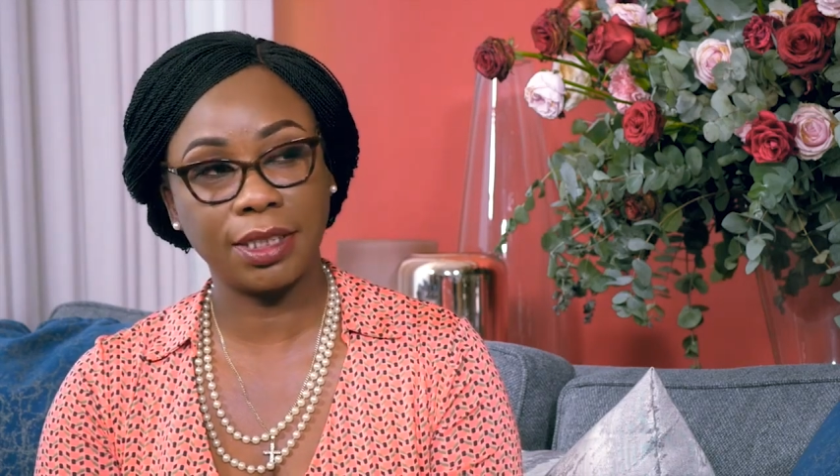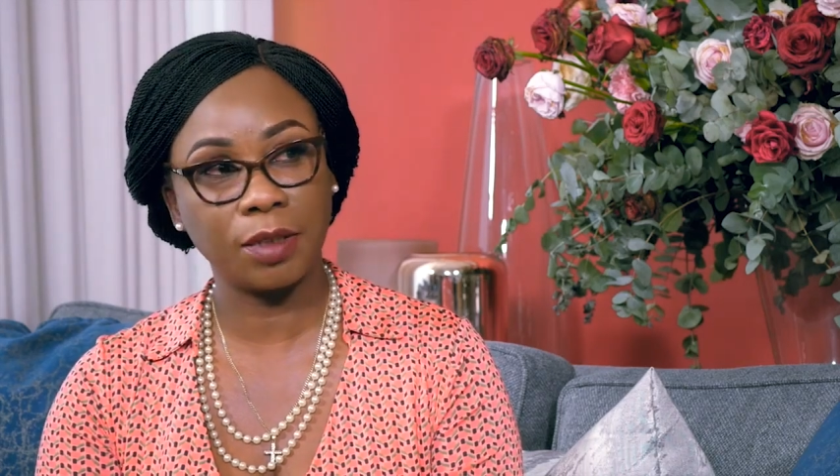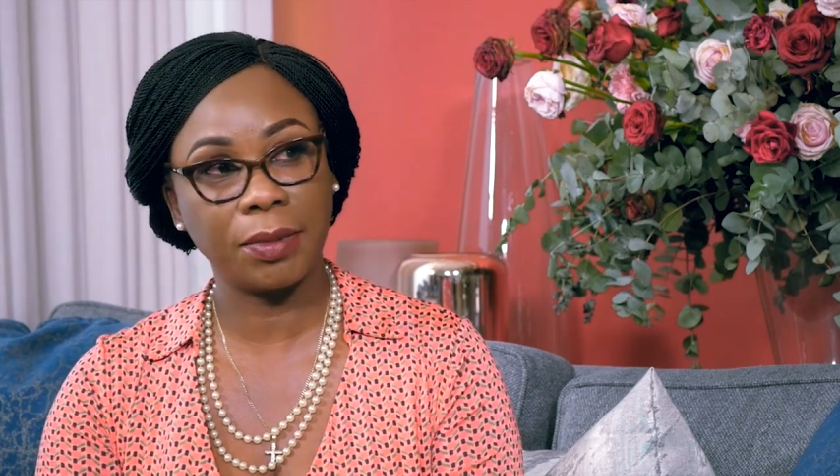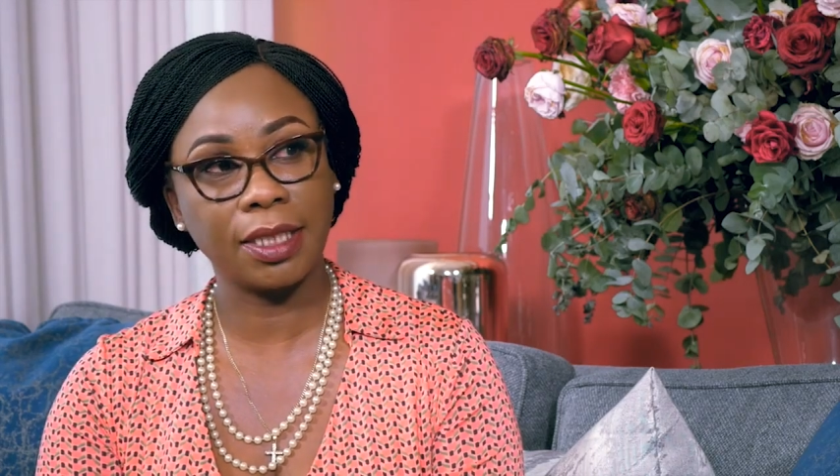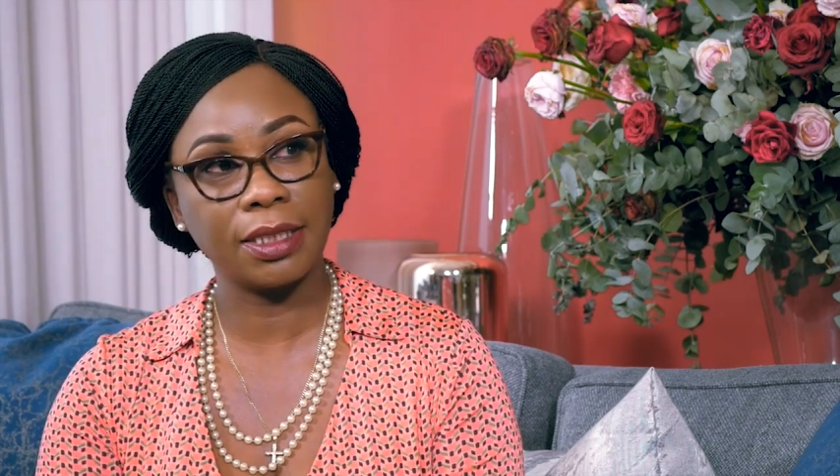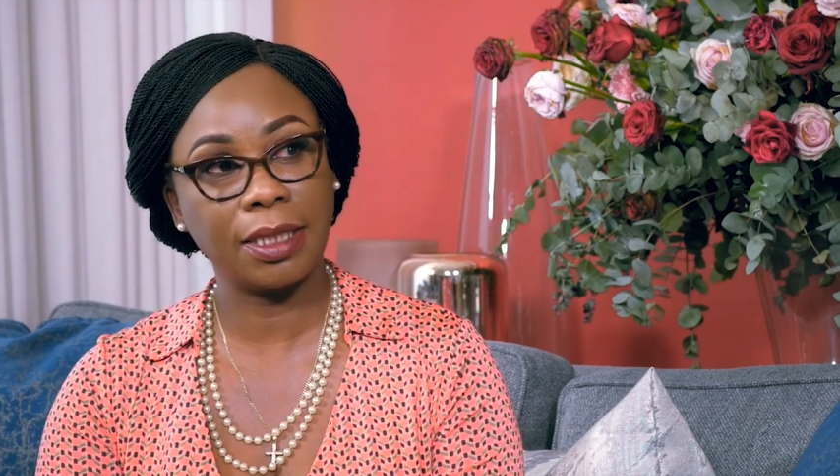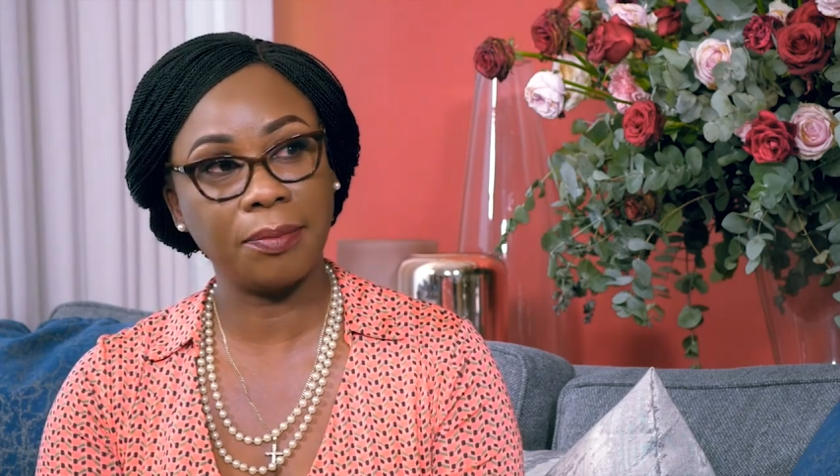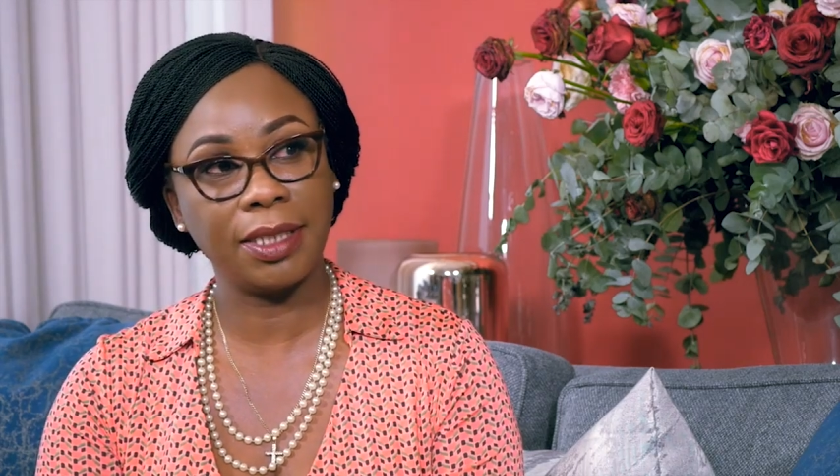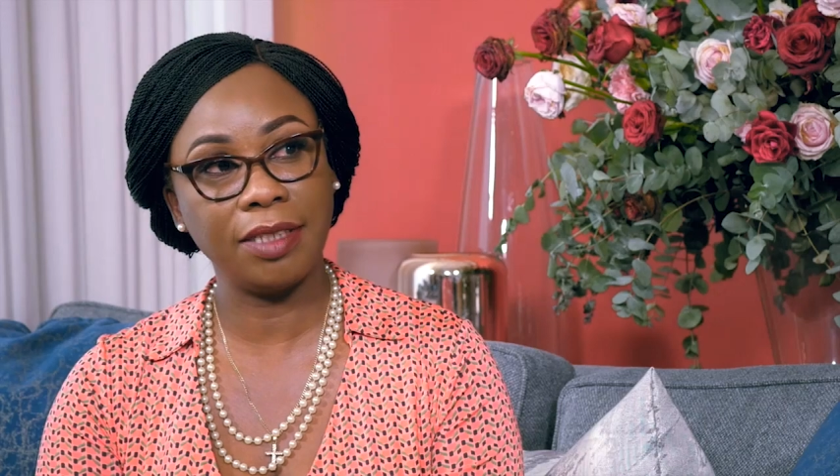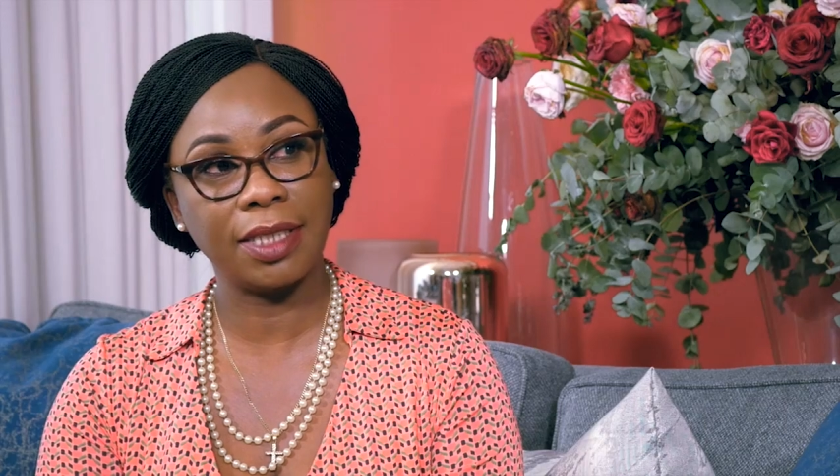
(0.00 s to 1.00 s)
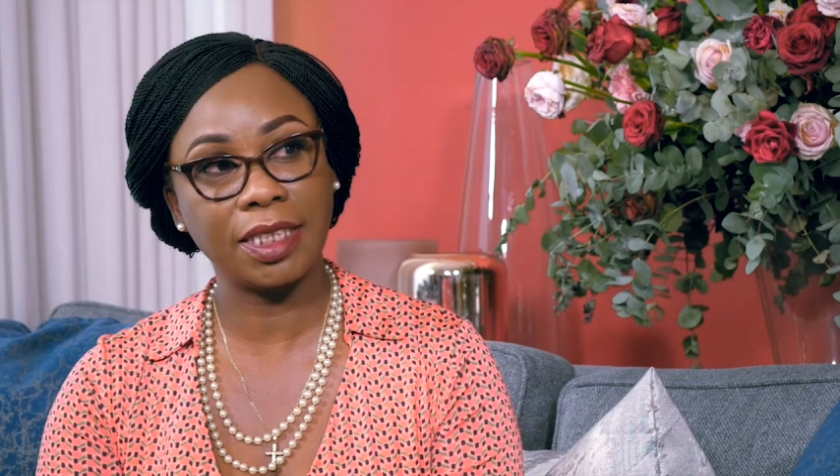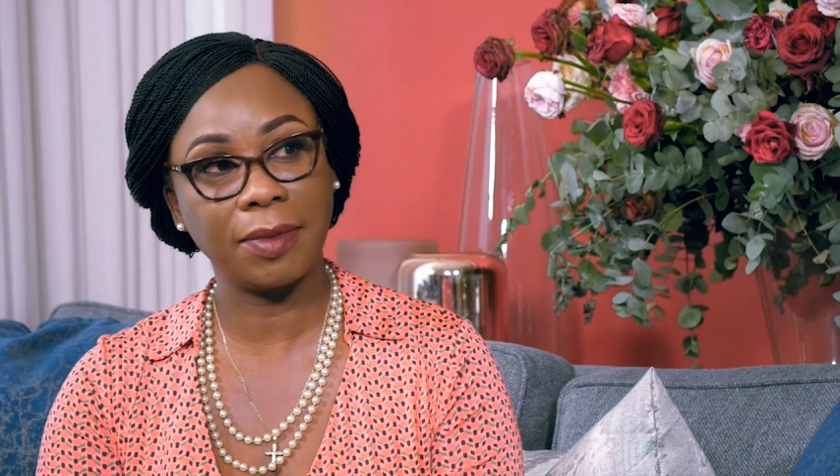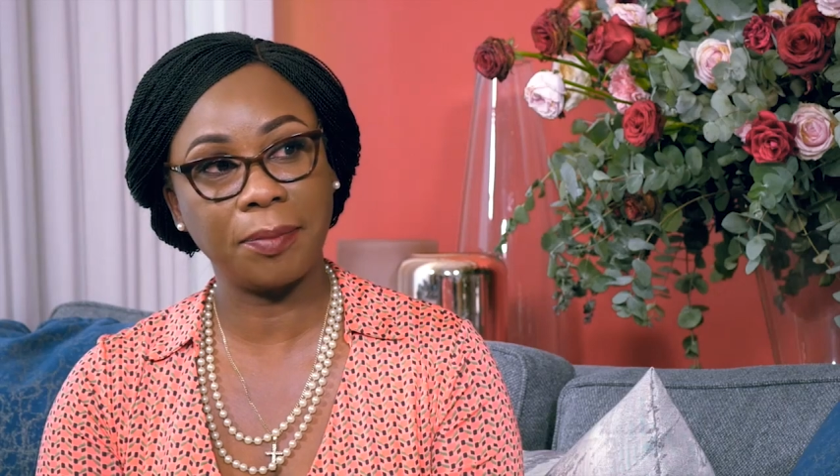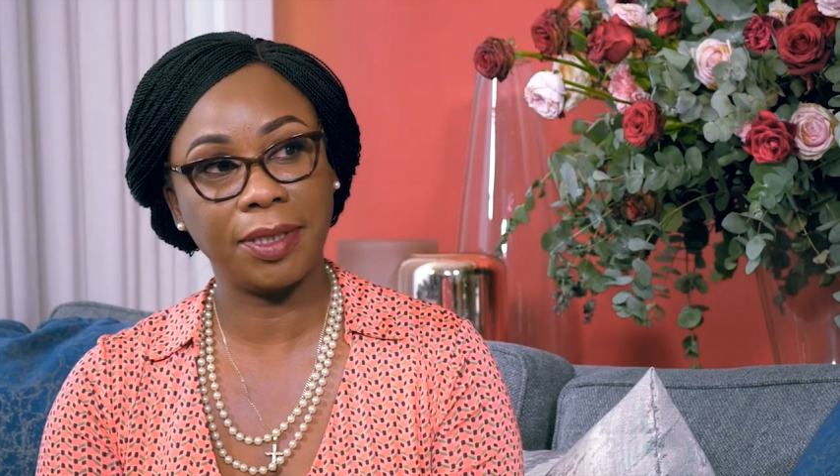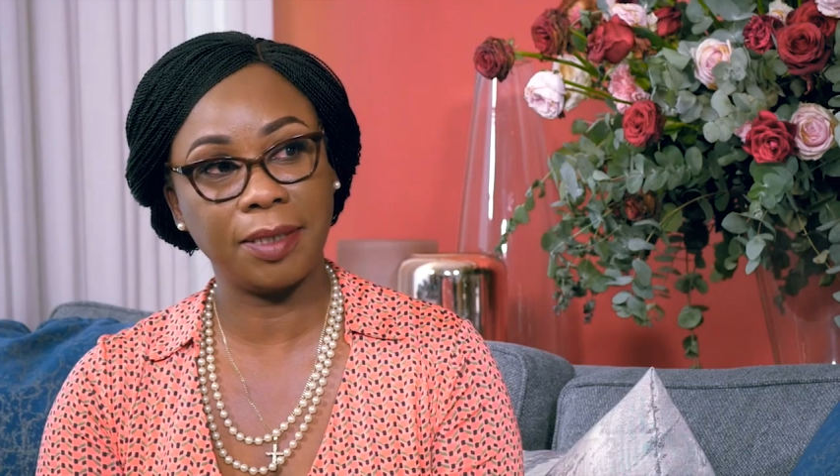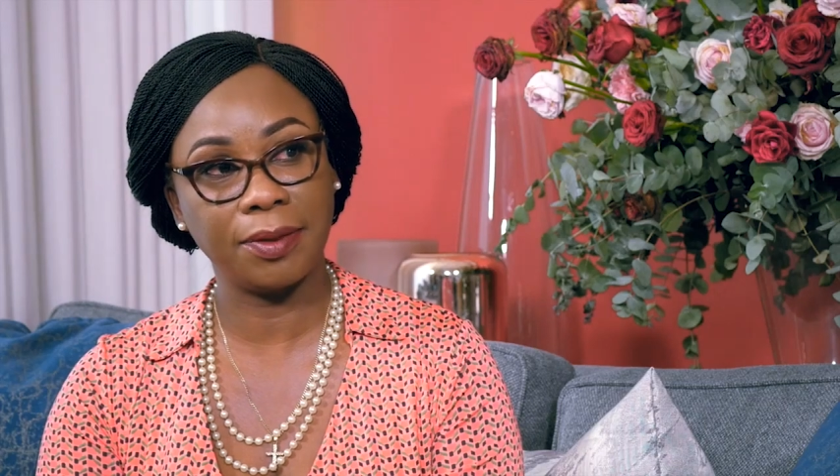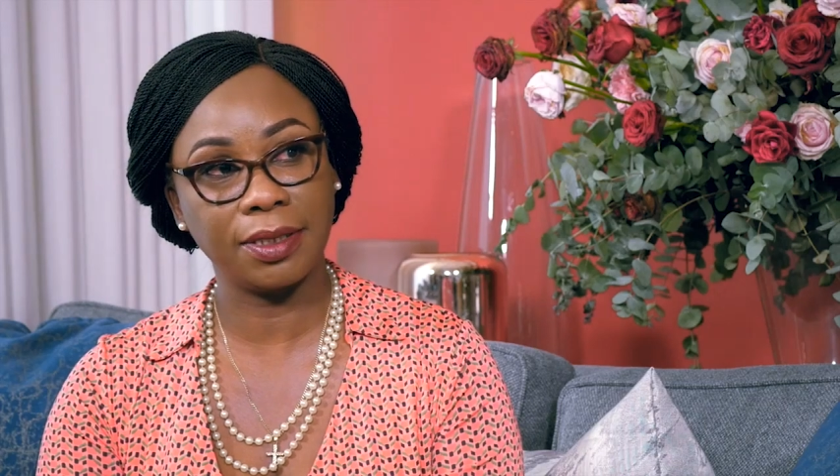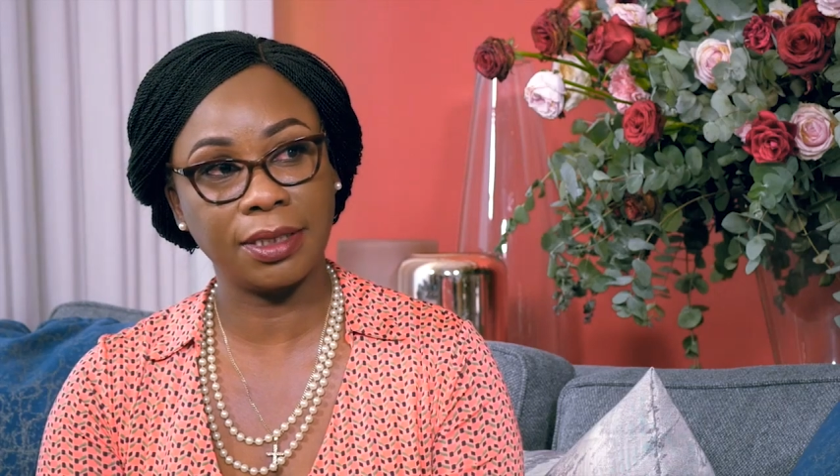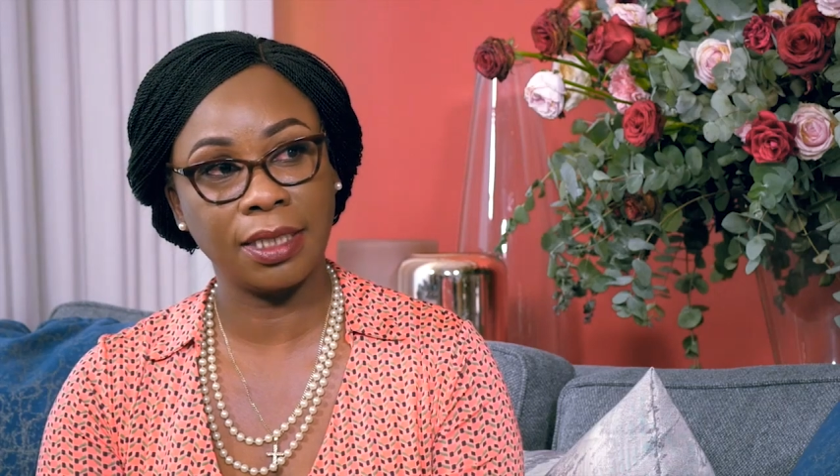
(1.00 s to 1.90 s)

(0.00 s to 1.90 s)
because I believe that's my purpose.